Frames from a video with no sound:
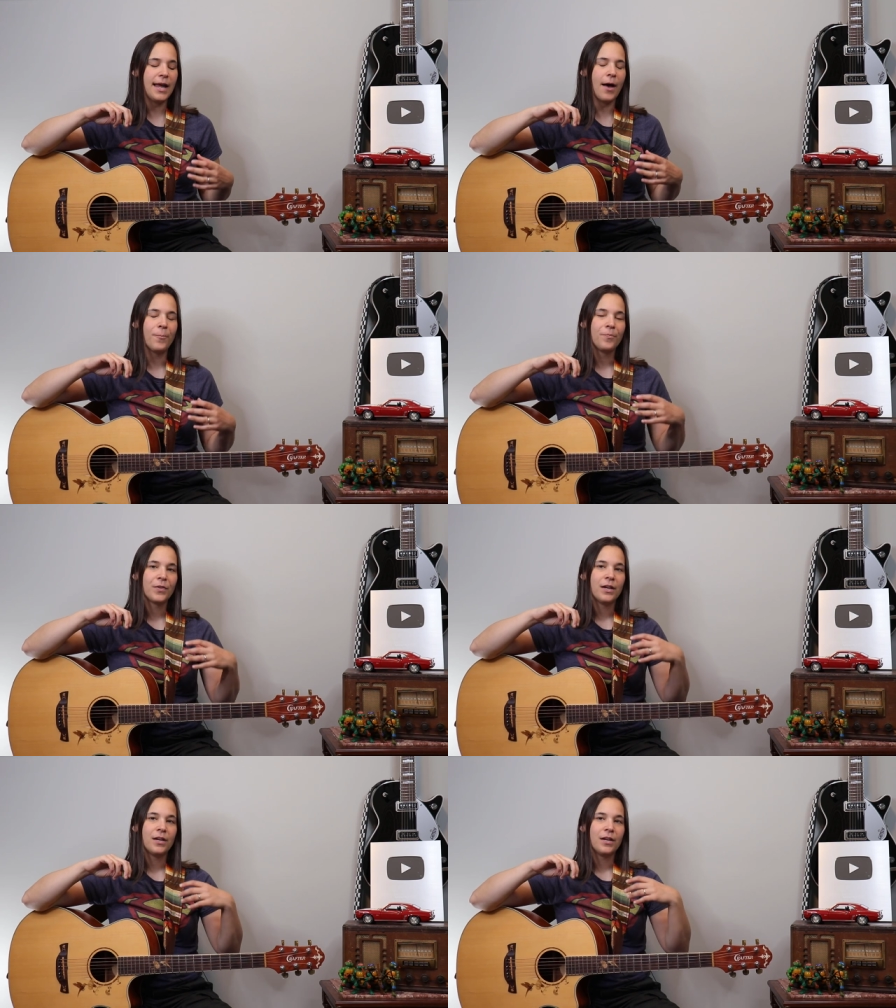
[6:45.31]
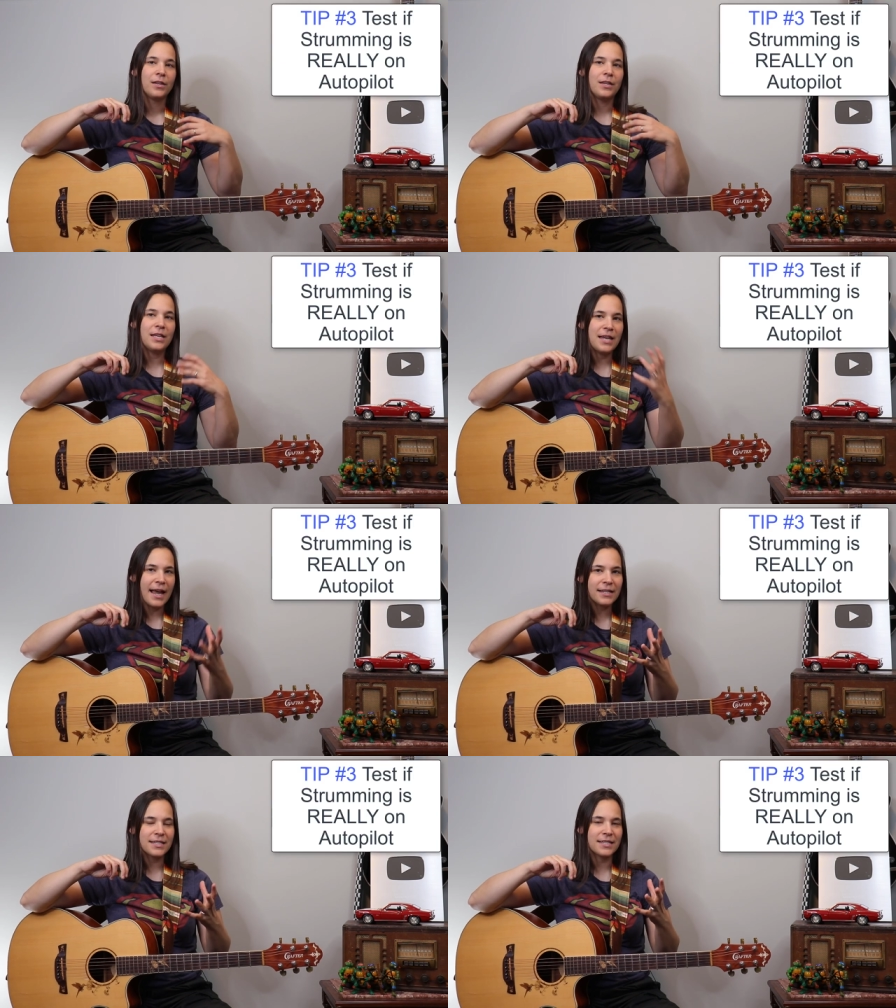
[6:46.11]
Now, the
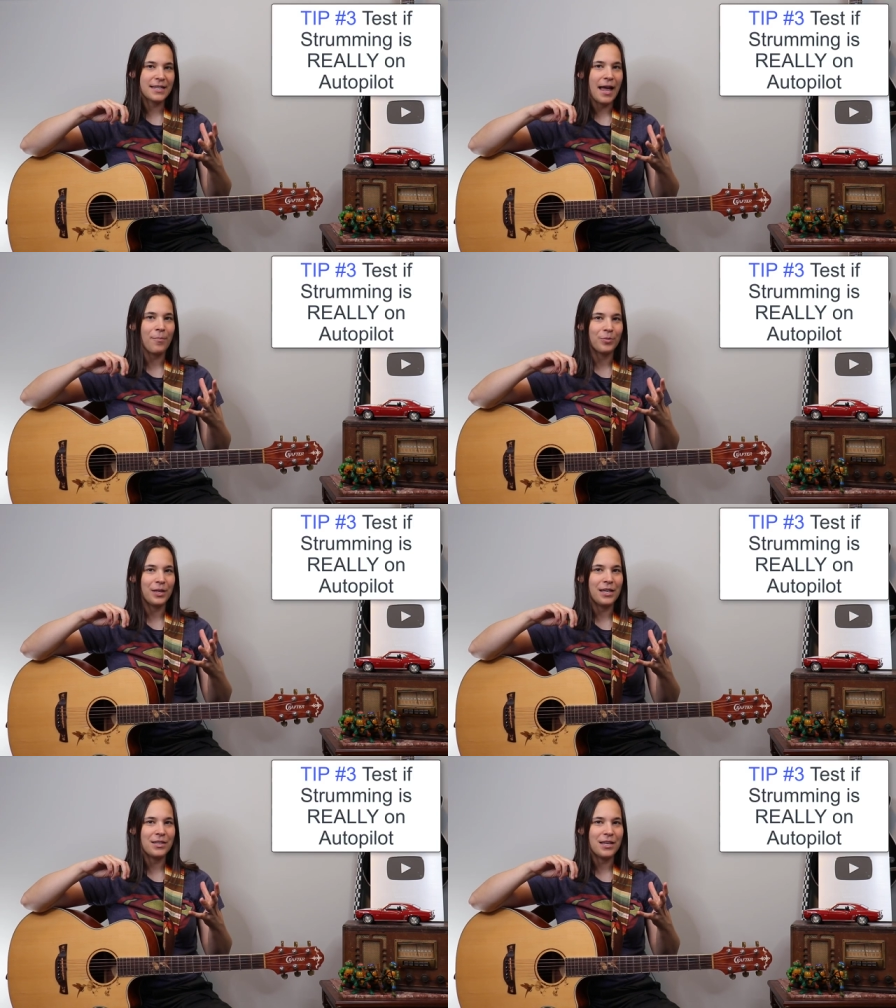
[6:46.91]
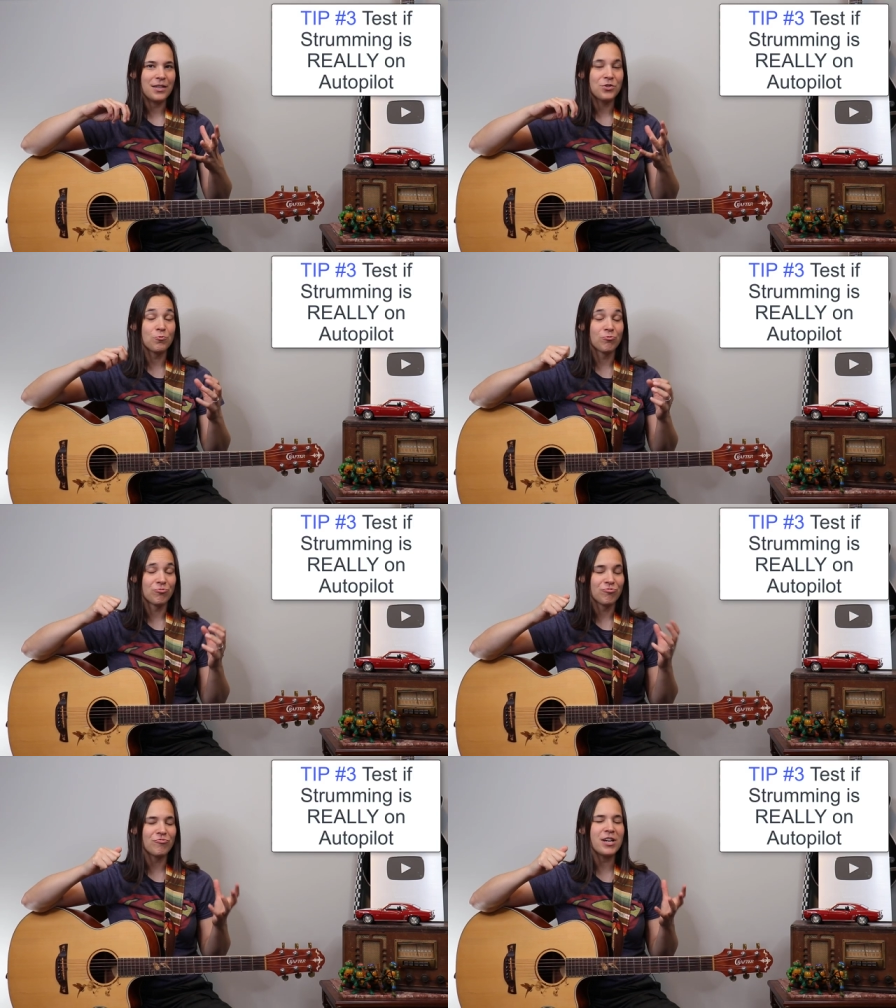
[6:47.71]
next step is, is
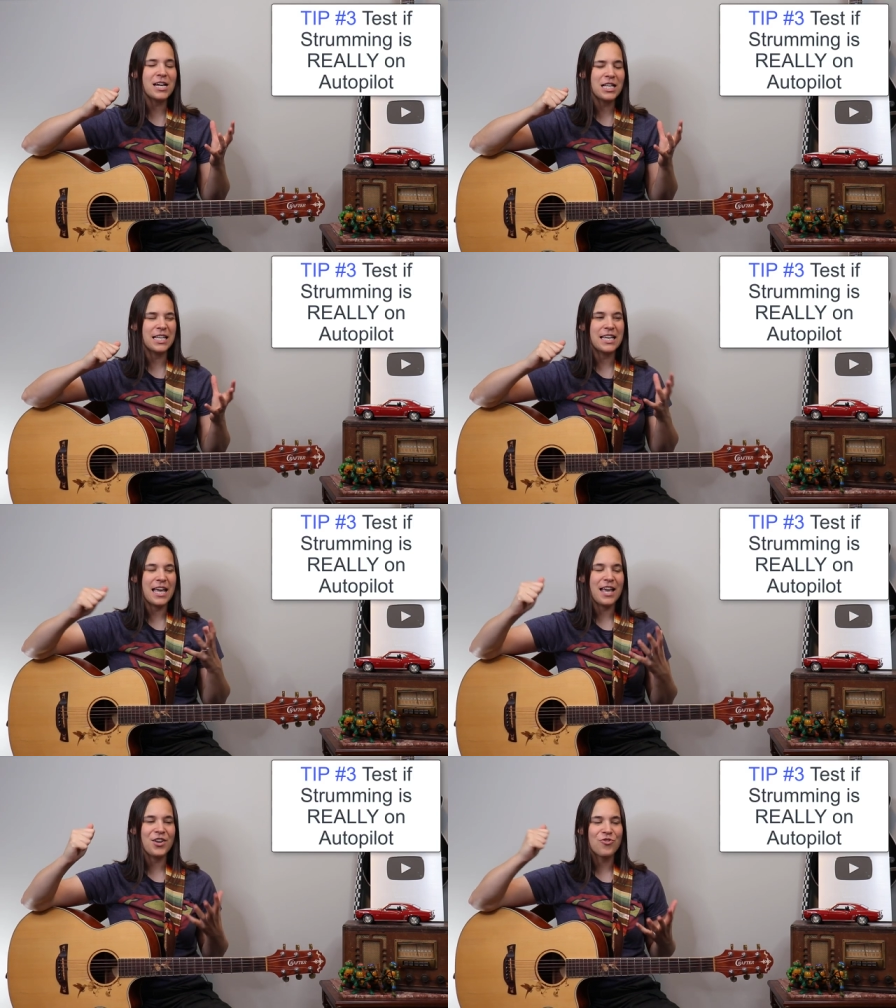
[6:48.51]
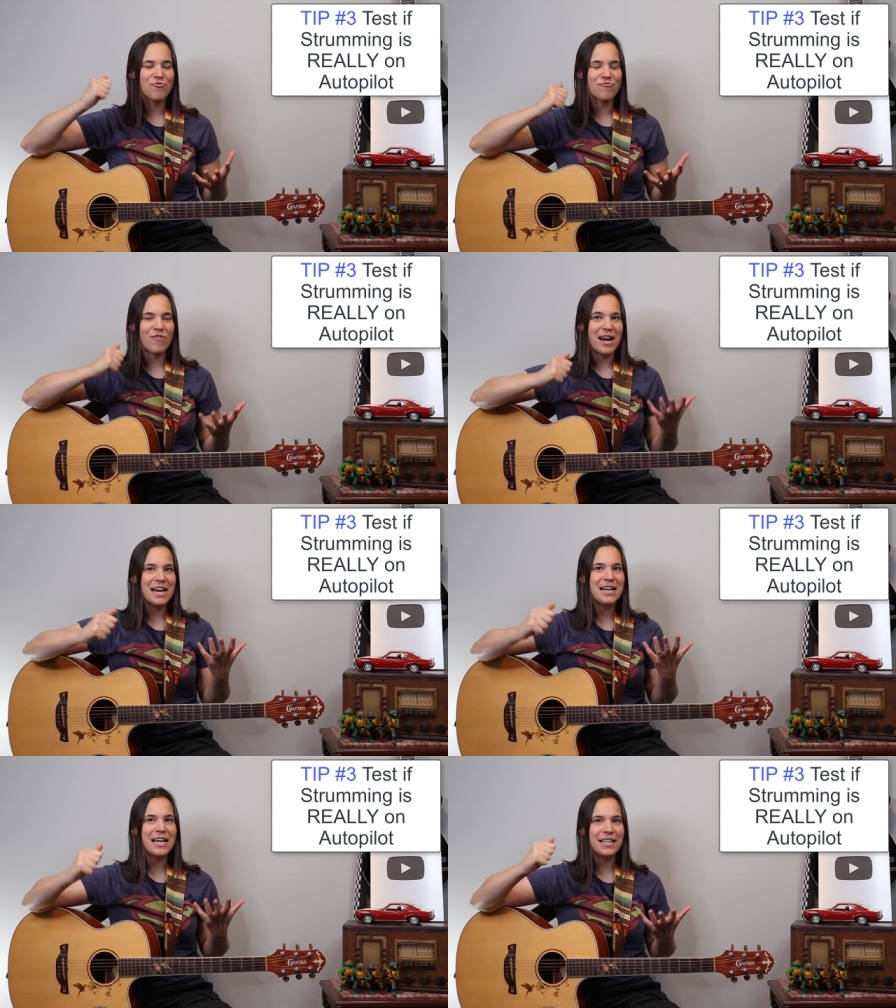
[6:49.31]
really
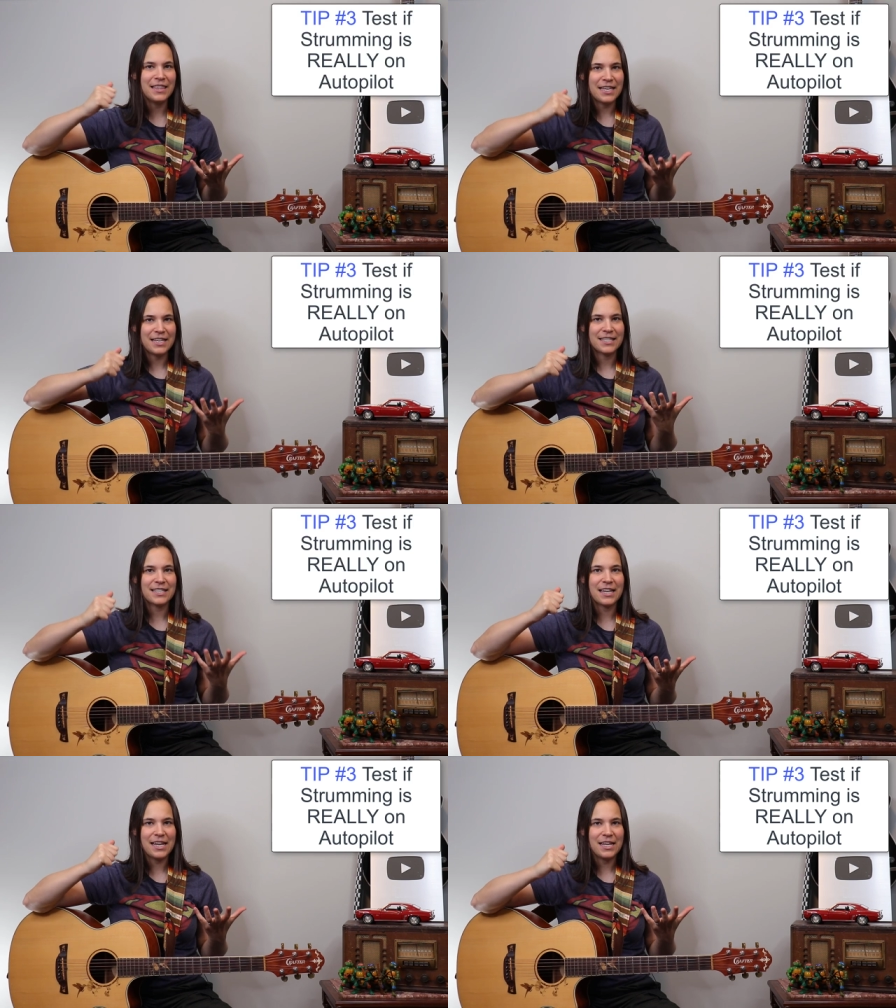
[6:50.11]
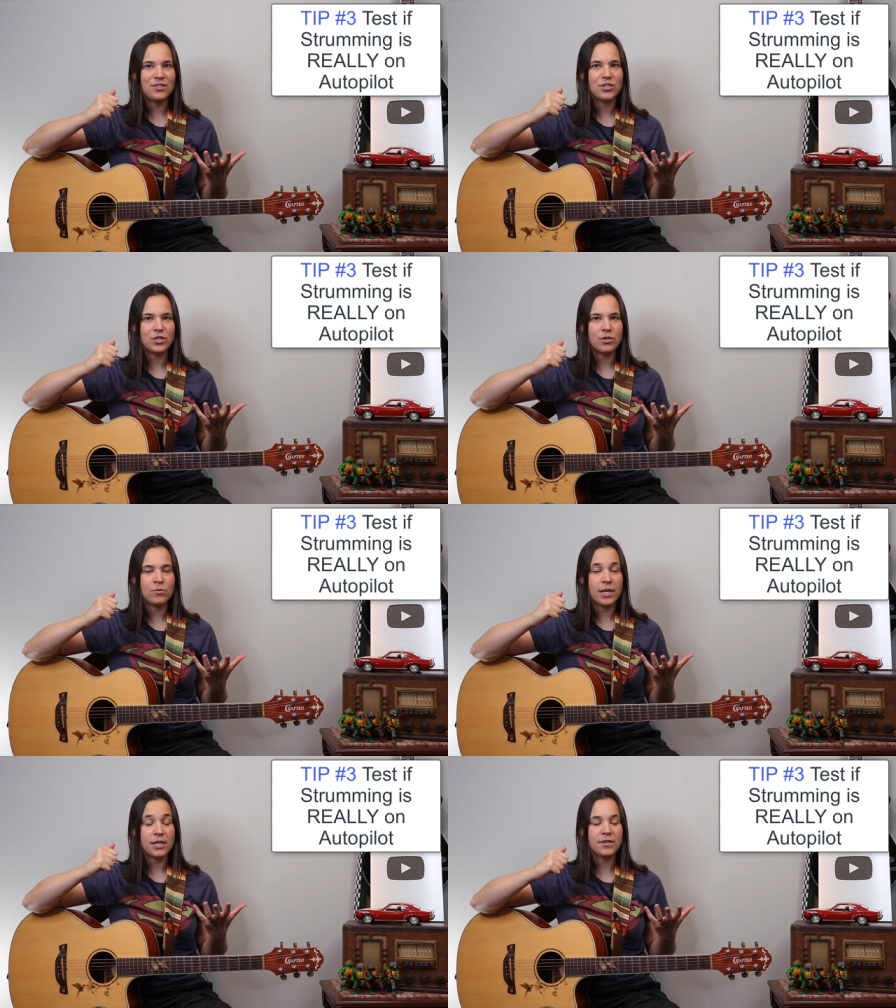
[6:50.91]
ingraining this
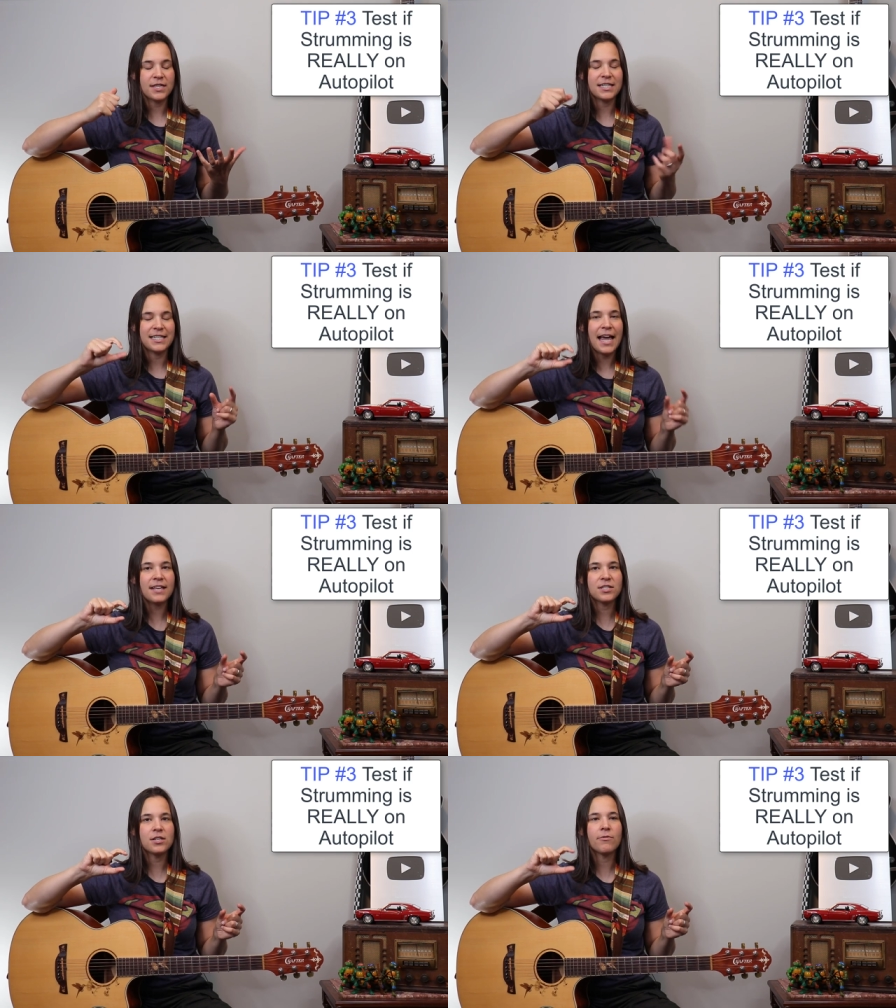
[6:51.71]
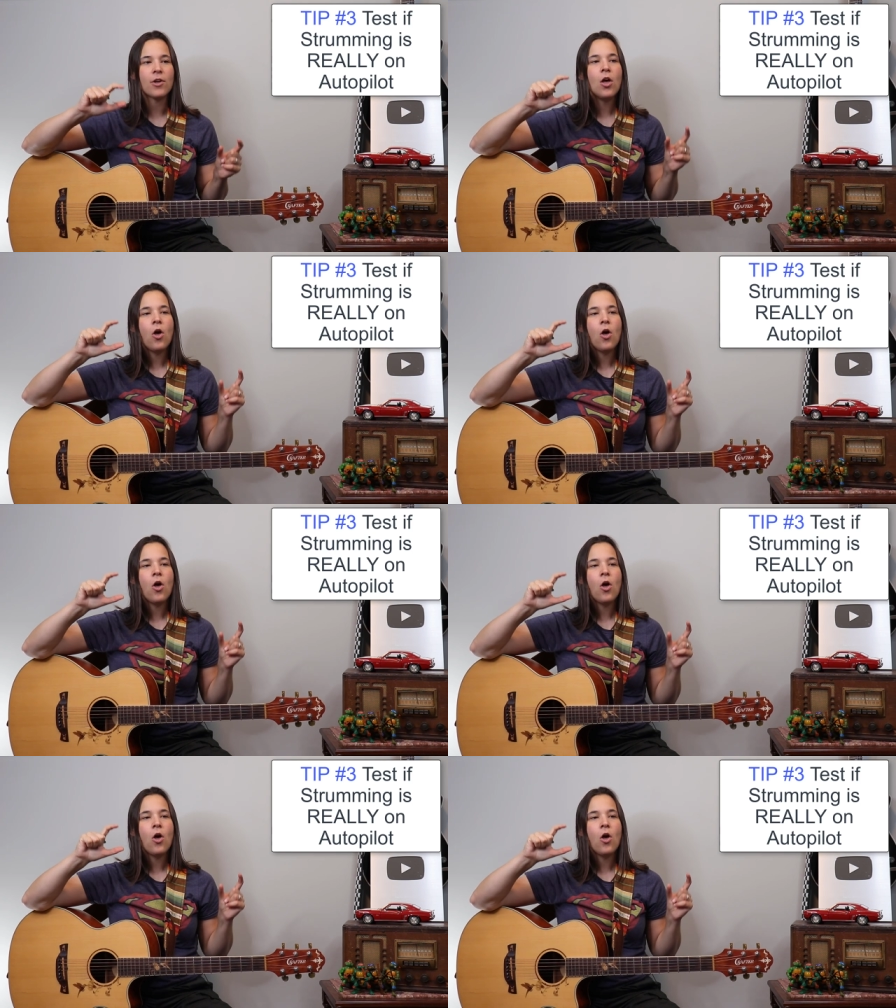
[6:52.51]
into, is the test of